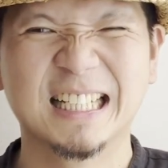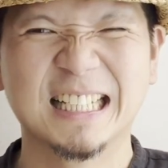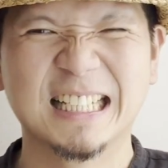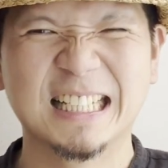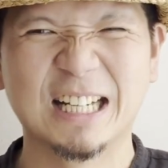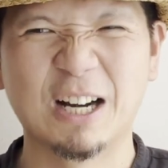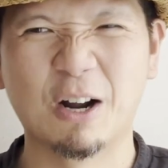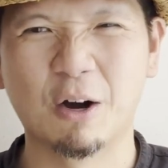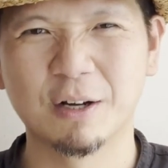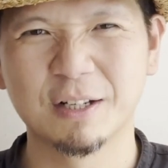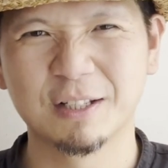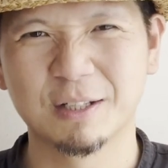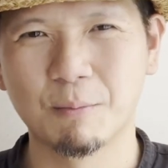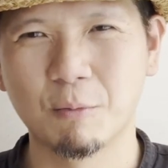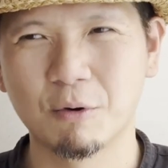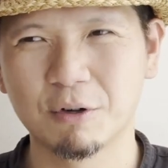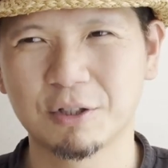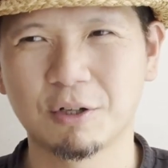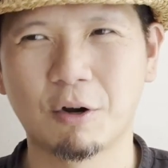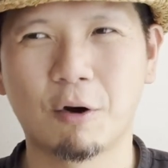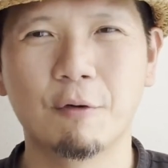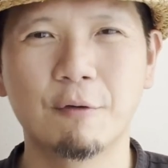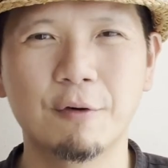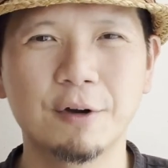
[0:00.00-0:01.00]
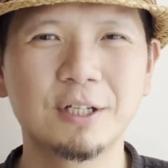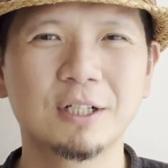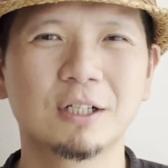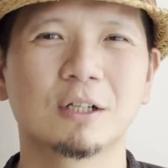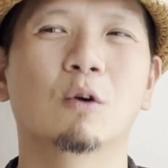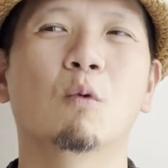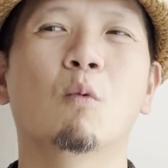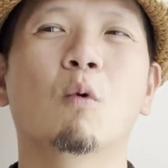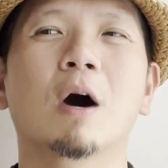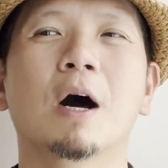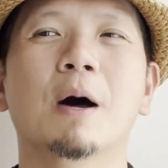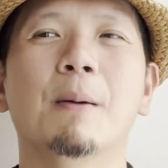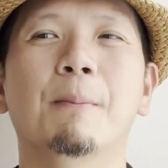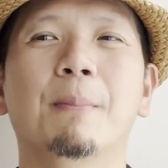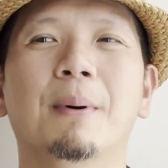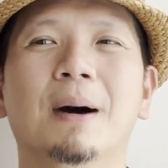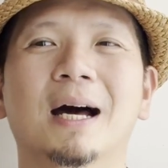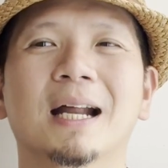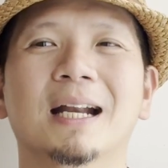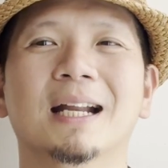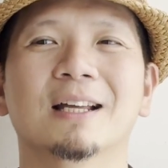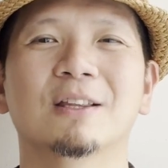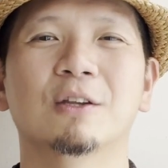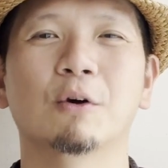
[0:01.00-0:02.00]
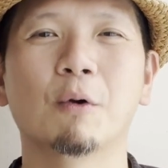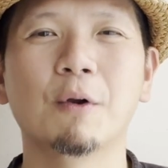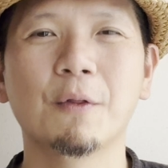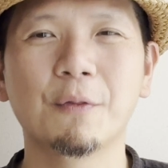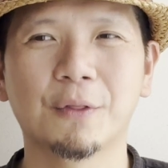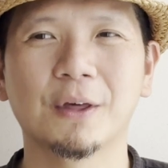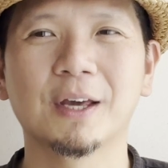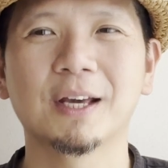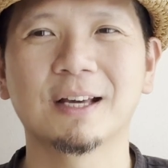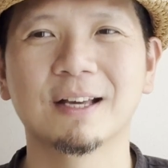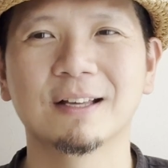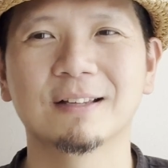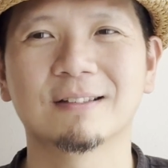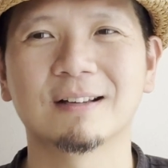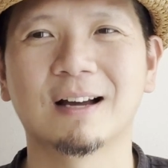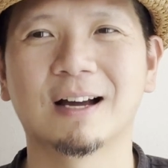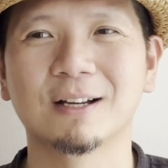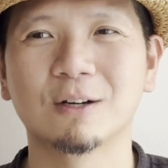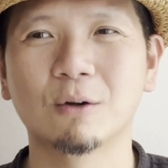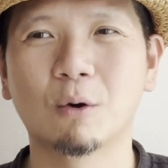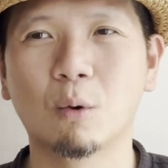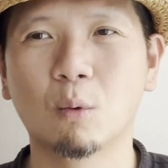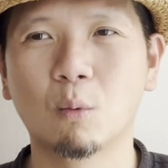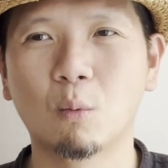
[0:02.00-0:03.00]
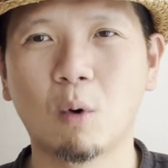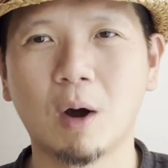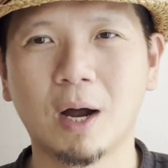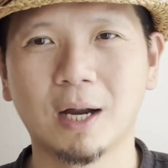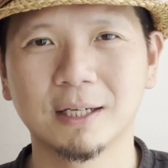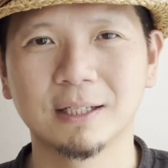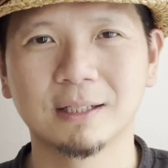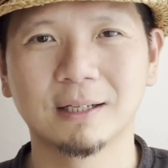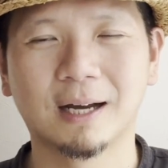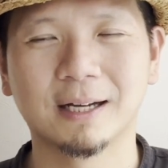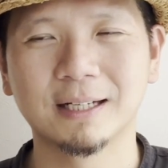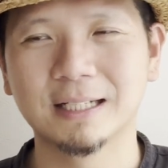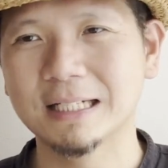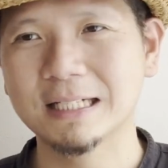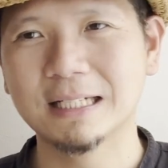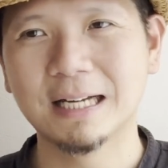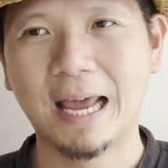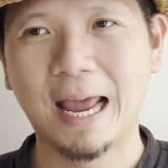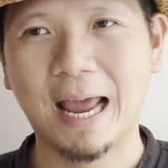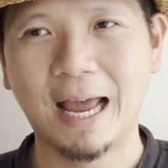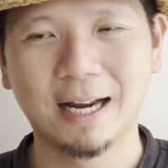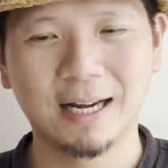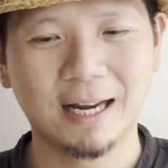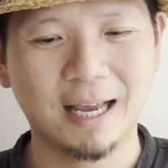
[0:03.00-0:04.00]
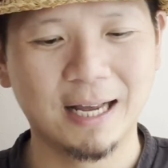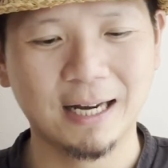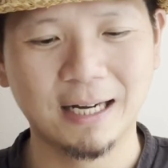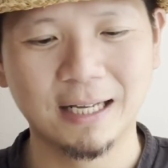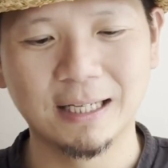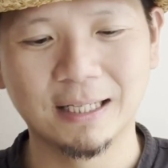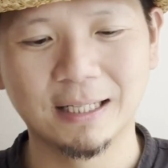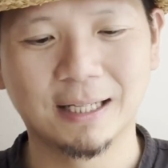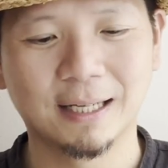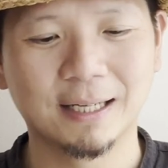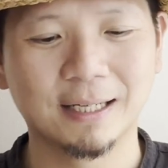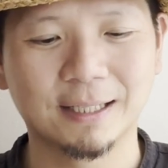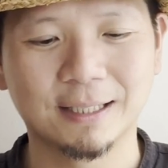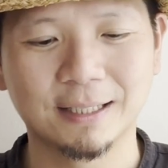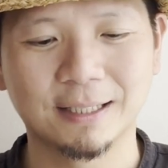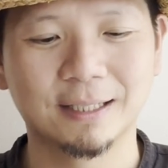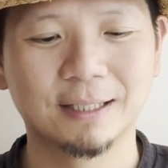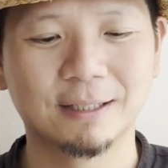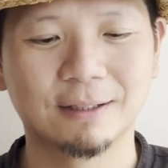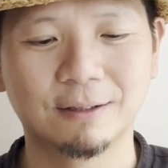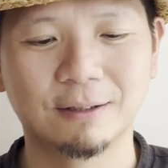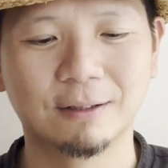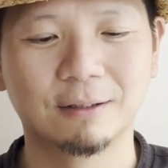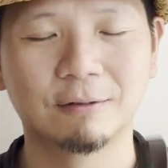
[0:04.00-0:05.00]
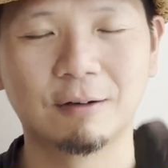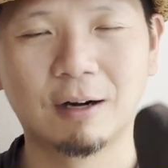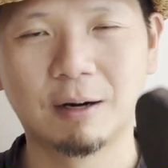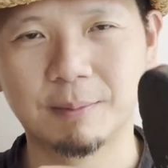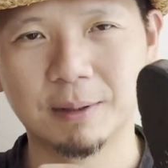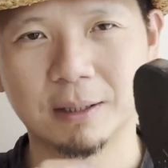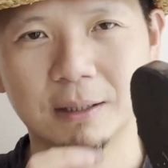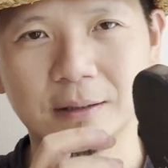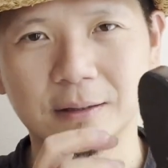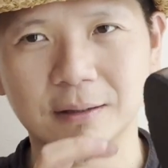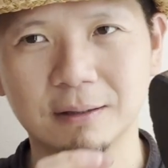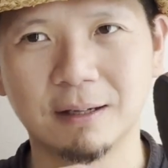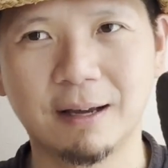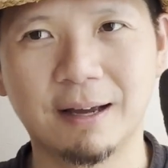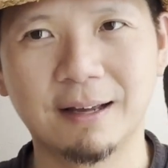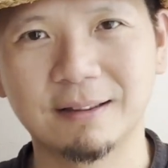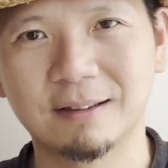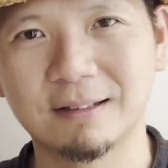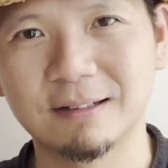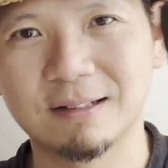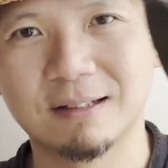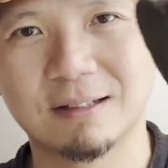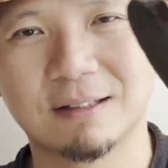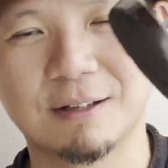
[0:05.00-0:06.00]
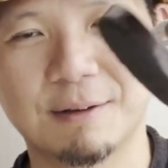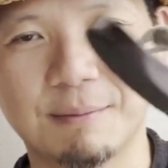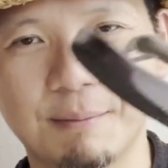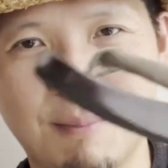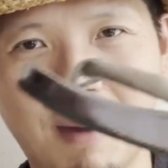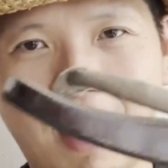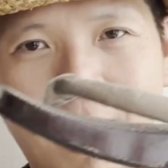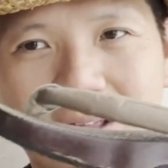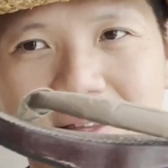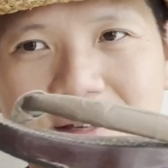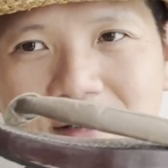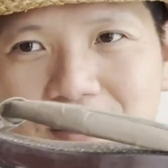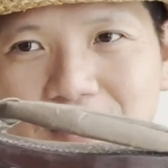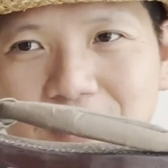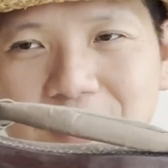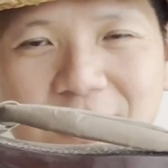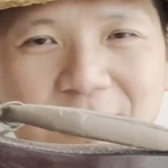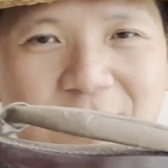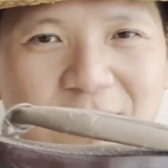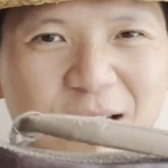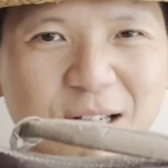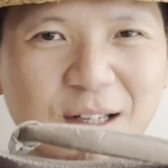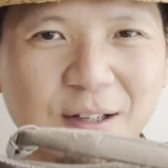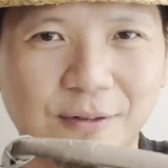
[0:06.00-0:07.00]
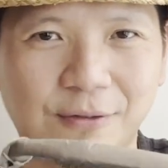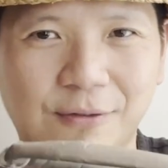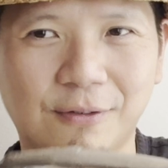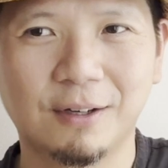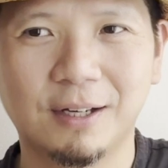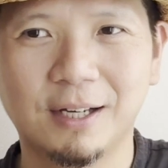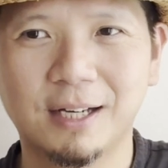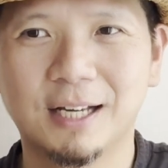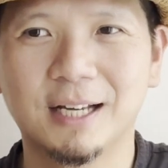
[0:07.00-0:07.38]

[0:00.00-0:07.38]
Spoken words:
it's the most original one. But the only thing is I didn't add any like rubber anti-slip mats to the teeth.